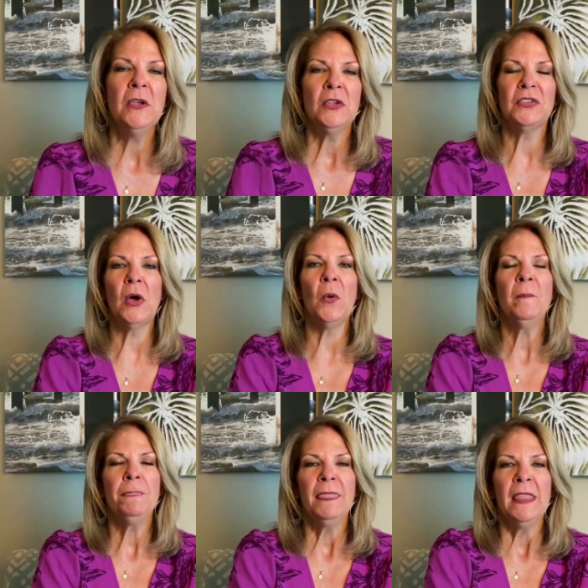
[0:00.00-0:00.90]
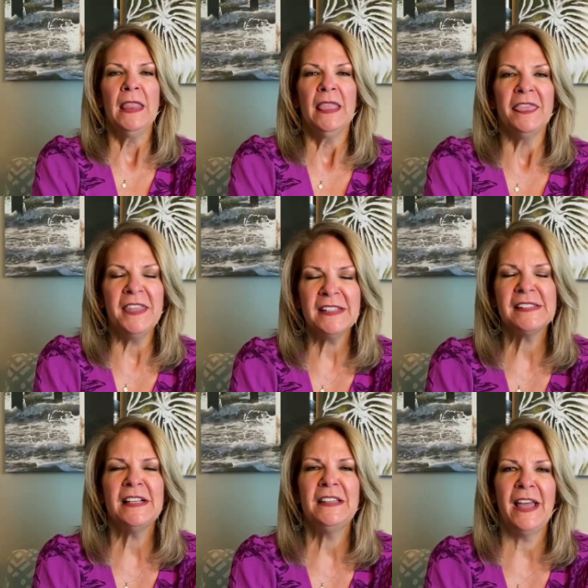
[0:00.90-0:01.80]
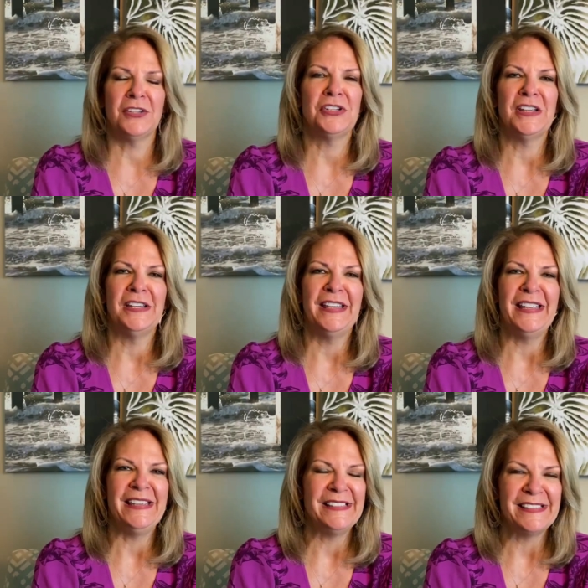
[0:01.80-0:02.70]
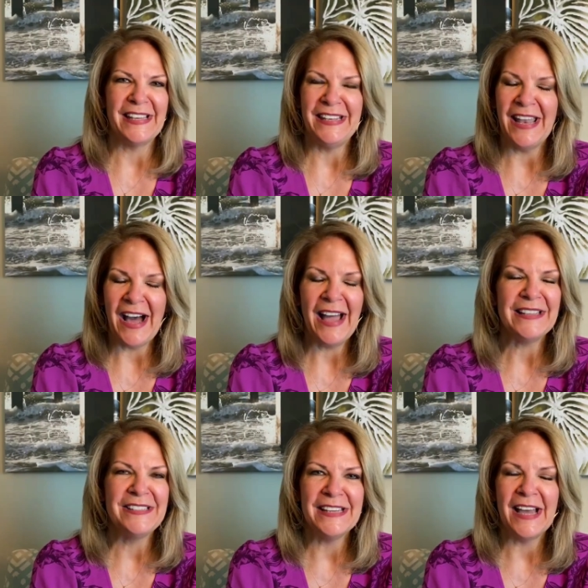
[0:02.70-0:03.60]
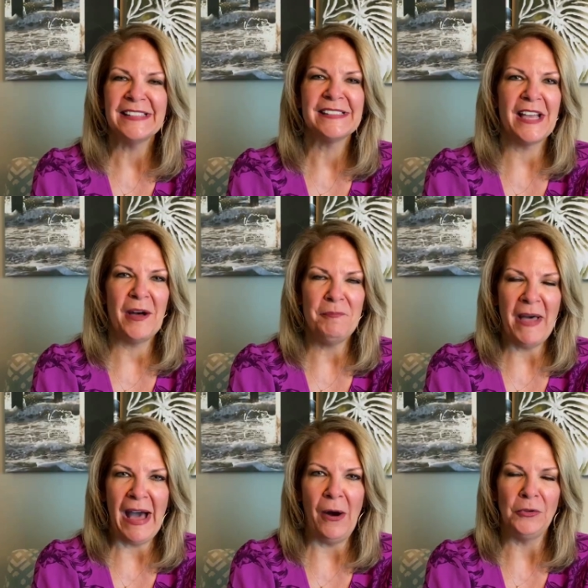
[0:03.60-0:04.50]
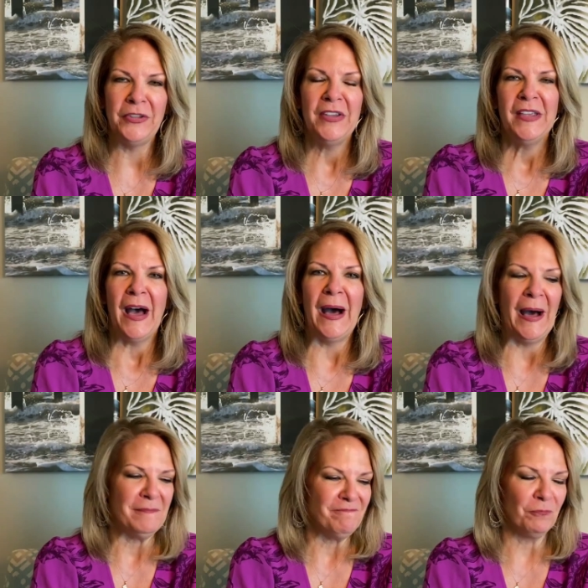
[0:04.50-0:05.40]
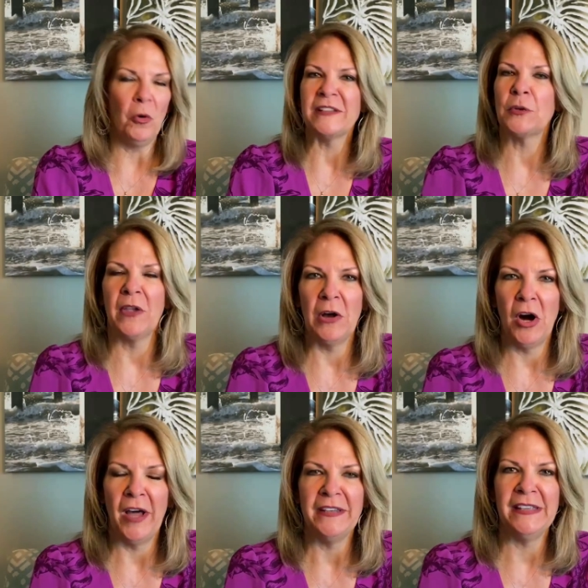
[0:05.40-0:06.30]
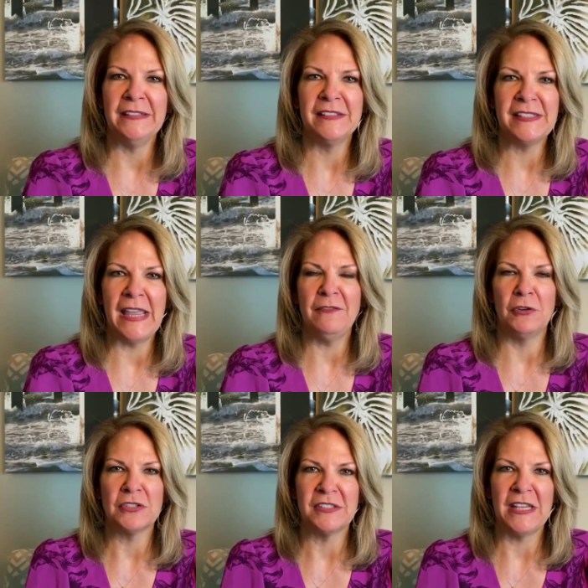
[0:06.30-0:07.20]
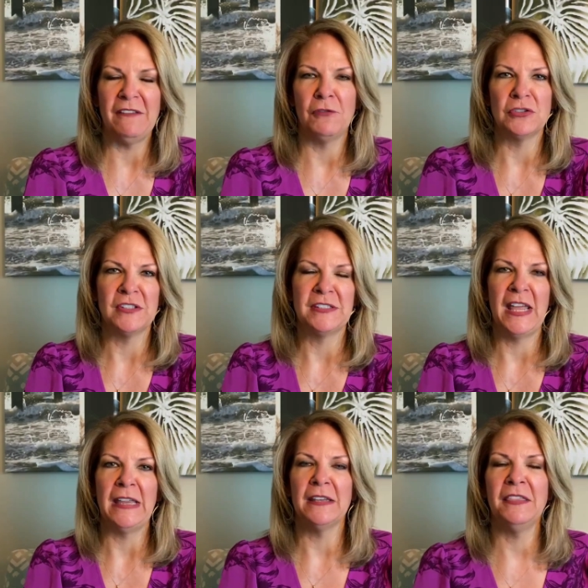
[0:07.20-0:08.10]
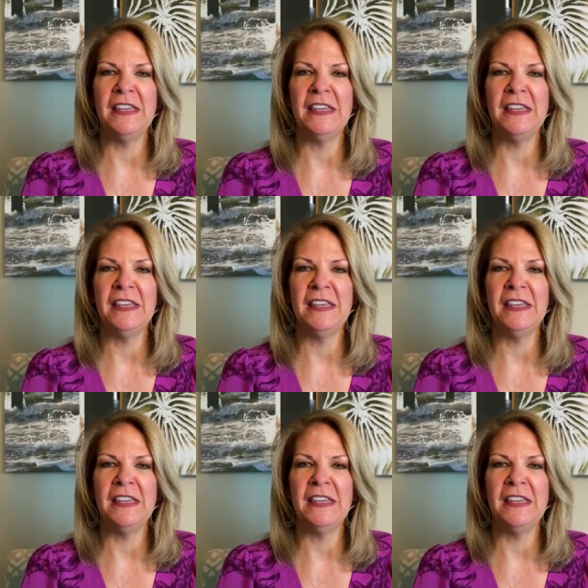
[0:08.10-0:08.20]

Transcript: So this election is not just about um, what's going on in state versus state versus state.